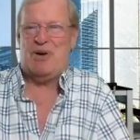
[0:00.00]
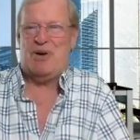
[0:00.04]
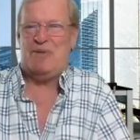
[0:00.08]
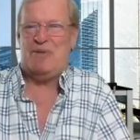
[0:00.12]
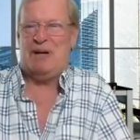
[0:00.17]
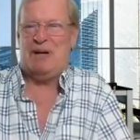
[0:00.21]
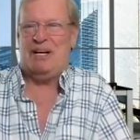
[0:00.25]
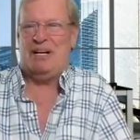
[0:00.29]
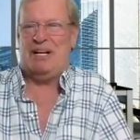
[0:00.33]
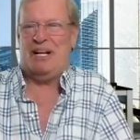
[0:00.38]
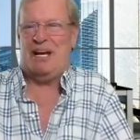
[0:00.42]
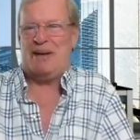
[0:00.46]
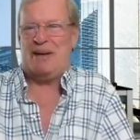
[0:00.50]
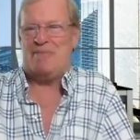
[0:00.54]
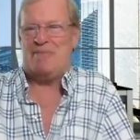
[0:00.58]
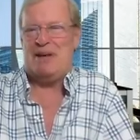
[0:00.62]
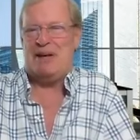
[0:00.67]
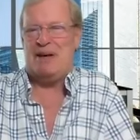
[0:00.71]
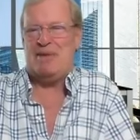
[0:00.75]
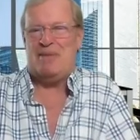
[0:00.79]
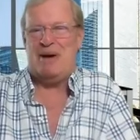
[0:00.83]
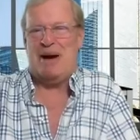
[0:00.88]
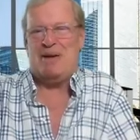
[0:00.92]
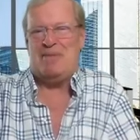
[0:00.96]
nobody like
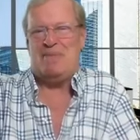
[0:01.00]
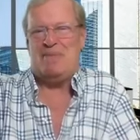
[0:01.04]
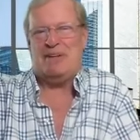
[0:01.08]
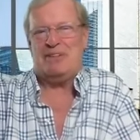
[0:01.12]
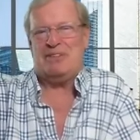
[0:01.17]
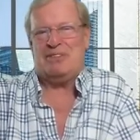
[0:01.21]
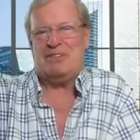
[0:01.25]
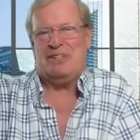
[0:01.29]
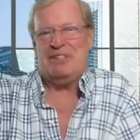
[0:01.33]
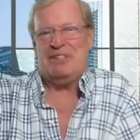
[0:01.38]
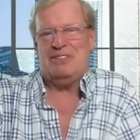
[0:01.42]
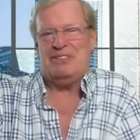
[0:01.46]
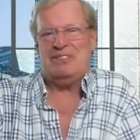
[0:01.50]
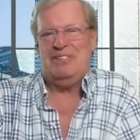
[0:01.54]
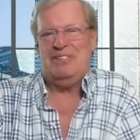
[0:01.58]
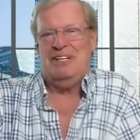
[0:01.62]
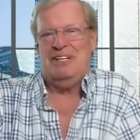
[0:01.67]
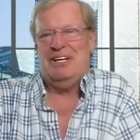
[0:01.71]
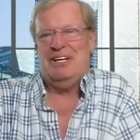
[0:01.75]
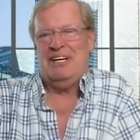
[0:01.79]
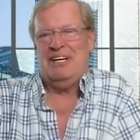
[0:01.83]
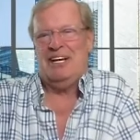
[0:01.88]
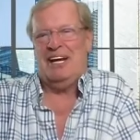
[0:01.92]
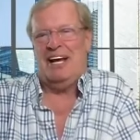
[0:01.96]
me in my business.
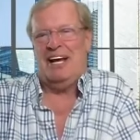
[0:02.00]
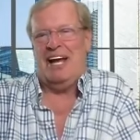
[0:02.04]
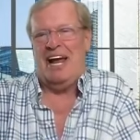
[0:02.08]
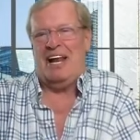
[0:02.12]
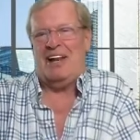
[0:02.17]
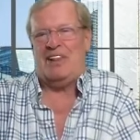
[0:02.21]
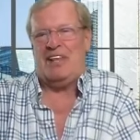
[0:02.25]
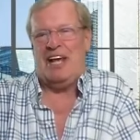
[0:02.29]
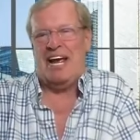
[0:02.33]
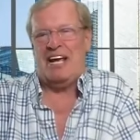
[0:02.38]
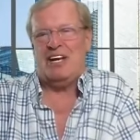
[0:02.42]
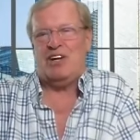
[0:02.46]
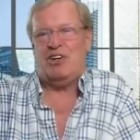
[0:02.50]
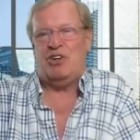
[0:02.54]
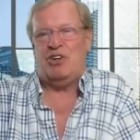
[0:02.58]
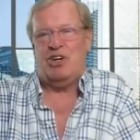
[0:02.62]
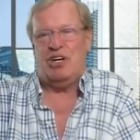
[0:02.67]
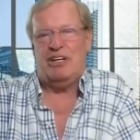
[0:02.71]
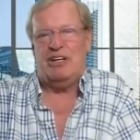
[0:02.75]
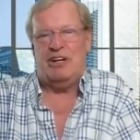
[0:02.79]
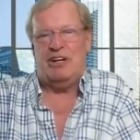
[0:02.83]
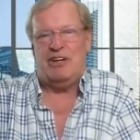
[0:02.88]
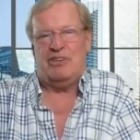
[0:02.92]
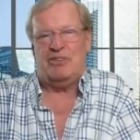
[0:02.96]
And thank
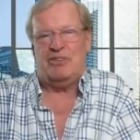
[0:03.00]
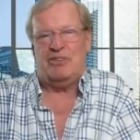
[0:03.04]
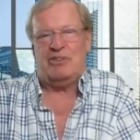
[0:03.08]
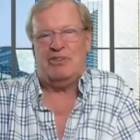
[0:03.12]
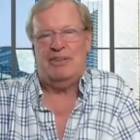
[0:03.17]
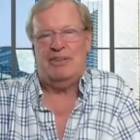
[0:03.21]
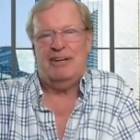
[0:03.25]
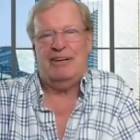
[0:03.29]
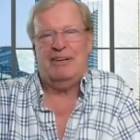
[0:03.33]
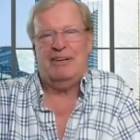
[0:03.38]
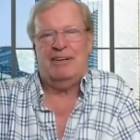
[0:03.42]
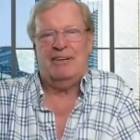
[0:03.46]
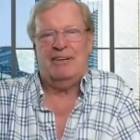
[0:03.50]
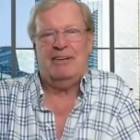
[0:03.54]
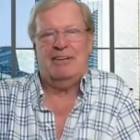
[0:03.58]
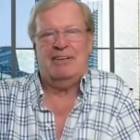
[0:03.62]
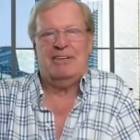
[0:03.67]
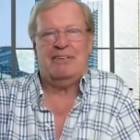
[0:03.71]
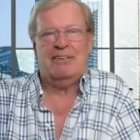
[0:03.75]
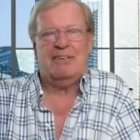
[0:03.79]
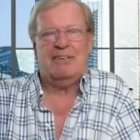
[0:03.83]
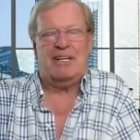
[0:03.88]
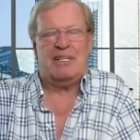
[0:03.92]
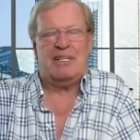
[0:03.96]
goodness
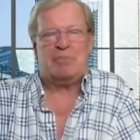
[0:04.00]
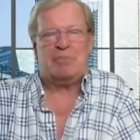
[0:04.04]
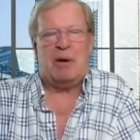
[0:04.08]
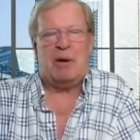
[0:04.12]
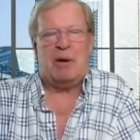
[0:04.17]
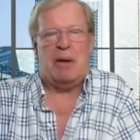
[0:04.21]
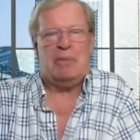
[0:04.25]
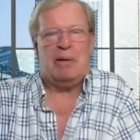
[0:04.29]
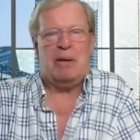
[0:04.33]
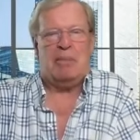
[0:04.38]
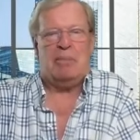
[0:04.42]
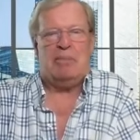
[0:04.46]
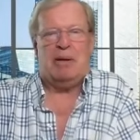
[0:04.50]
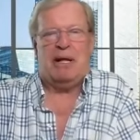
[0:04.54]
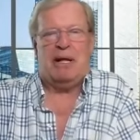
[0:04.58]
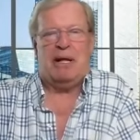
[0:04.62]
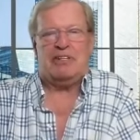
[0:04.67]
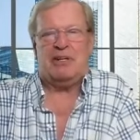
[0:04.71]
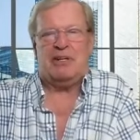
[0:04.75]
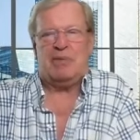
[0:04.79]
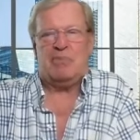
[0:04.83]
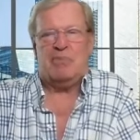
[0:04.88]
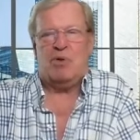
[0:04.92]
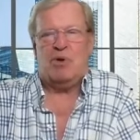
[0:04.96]
that's probably a
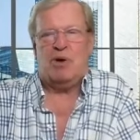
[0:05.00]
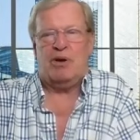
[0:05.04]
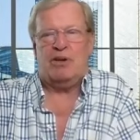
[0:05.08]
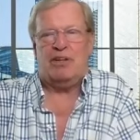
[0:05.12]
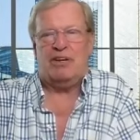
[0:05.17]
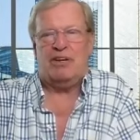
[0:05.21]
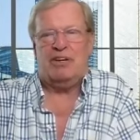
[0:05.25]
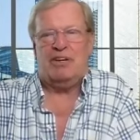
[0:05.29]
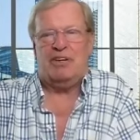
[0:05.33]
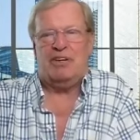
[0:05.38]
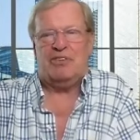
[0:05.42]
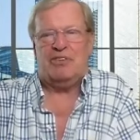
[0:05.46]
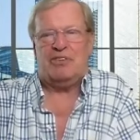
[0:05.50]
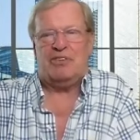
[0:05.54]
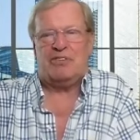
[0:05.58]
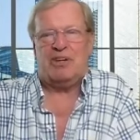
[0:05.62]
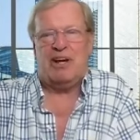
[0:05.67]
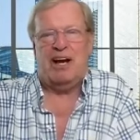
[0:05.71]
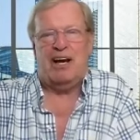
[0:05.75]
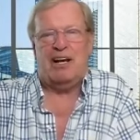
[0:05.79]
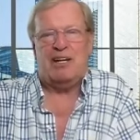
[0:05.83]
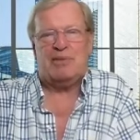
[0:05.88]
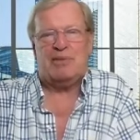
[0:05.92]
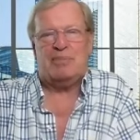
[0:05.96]
blessing more than a
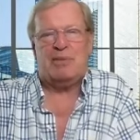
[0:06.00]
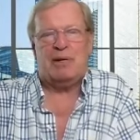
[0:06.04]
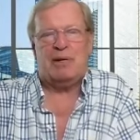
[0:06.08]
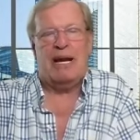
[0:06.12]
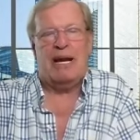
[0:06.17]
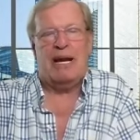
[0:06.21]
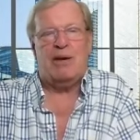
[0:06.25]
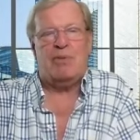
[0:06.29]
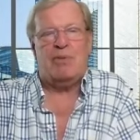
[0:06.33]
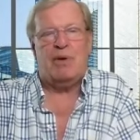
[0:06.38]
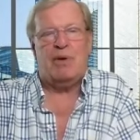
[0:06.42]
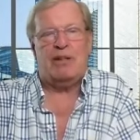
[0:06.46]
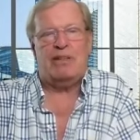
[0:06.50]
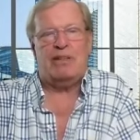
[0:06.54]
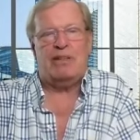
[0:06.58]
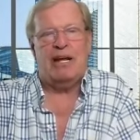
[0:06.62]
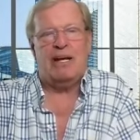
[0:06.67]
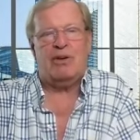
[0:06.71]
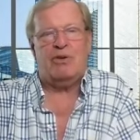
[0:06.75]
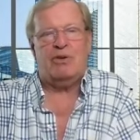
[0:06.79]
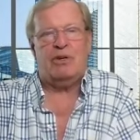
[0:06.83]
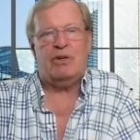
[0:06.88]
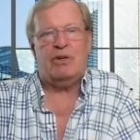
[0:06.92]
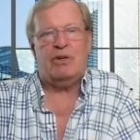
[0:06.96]
disguise. But anyway,
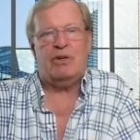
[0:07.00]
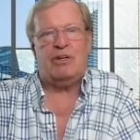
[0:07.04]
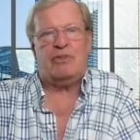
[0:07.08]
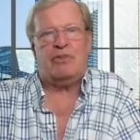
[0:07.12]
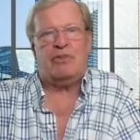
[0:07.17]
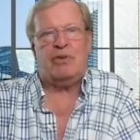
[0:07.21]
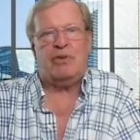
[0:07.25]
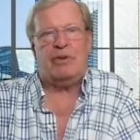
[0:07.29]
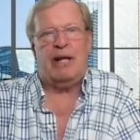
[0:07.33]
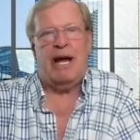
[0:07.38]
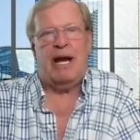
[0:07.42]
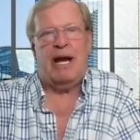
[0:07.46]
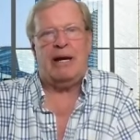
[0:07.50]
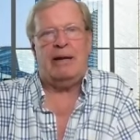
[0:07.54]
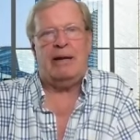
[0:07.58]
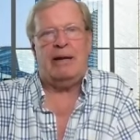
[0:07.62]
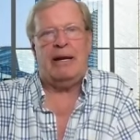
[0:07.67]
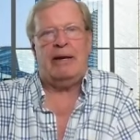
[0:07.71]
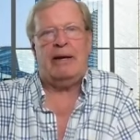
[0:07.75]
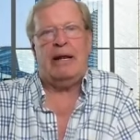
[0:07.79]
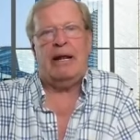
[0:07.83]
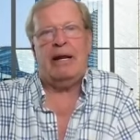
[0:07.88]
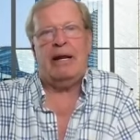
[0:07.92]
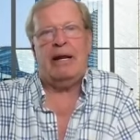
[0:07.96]
thank goodness for that.
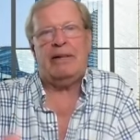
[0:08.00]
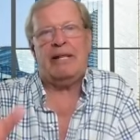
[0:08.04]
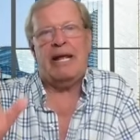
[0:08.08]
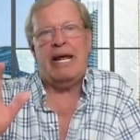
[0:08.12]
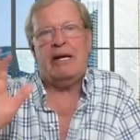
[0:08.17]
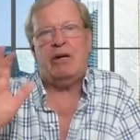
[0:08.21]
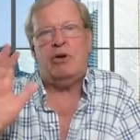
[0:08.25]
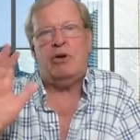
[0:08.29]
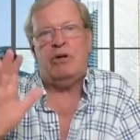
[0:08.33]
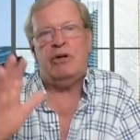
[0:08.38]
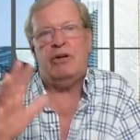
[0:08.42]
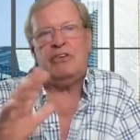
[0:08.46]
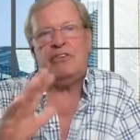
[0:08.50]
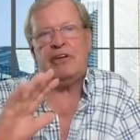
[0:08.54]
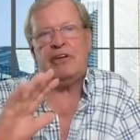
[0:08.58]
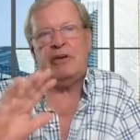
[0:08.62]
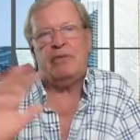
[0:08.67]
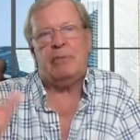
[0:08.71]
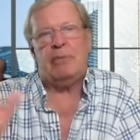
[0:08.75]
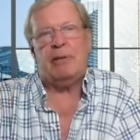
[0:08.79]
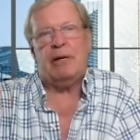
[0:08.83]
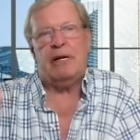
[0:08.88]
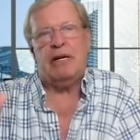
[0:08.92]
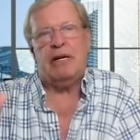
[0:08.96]
And, and thank goodness
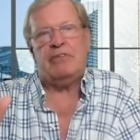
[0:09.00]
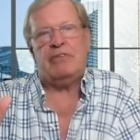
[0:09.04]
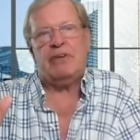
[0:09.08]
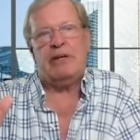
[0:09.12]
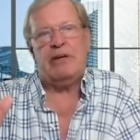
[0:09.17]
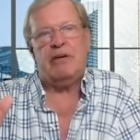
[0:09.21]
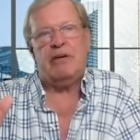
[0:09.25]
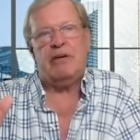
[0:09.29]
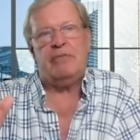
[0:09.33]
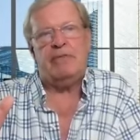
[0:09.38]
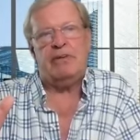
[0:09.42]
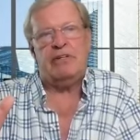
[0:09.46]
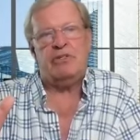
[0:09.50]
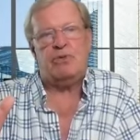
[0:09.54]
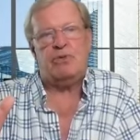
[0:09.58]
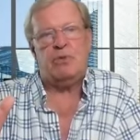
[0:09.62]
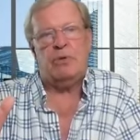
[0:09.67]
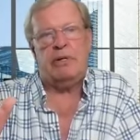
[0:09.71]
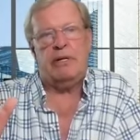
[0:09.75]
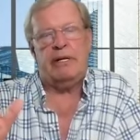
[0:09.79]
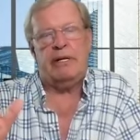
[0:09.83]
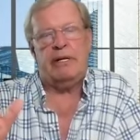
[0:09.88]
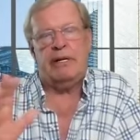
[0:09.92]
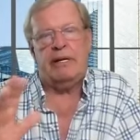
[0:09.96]
everybody's
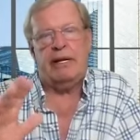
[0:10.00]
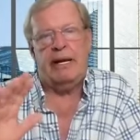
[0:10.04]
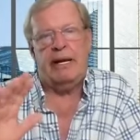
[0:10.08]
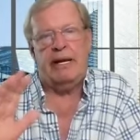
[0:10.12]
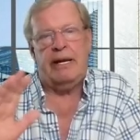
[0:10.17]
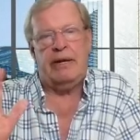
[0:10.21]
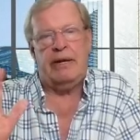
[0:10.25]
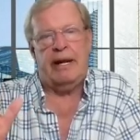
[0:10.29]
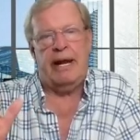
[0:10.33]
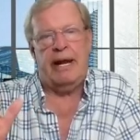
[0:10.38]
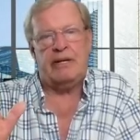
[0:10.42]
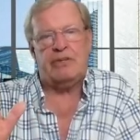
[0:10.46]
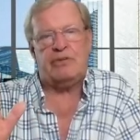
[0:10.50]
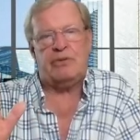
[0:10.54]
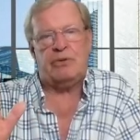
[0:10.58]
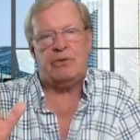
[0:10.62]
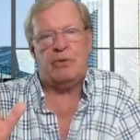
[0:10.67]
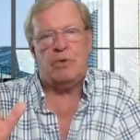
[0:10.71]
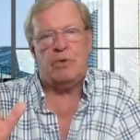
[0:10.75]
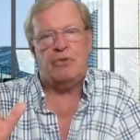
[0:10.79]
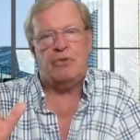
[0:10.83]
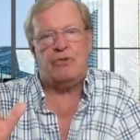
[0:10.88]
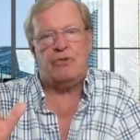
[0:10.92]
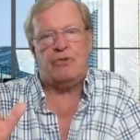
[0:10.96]
individual and, and has
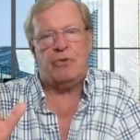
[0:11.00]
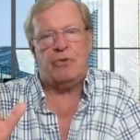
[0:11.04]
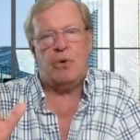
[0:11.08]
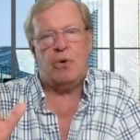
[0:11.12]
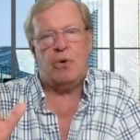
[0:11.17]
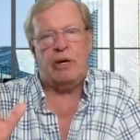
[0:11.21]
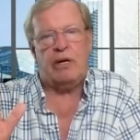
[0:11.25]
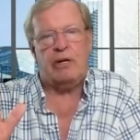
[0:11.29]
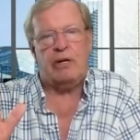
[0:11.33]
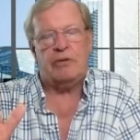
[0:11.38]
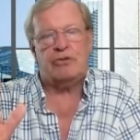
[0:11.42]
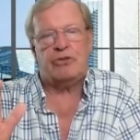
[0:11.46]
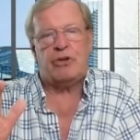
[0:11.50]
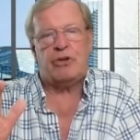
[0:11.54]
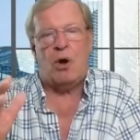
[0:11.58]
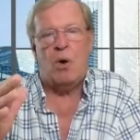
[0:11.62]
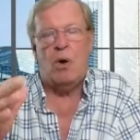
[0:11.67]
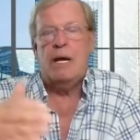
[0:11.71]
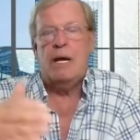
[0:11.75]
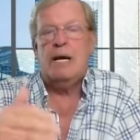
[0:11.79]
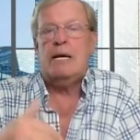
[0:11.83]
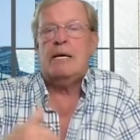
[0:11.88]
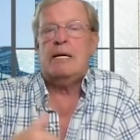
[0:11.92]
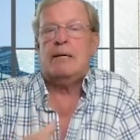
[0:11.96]
their own story.
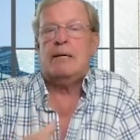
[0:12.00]
So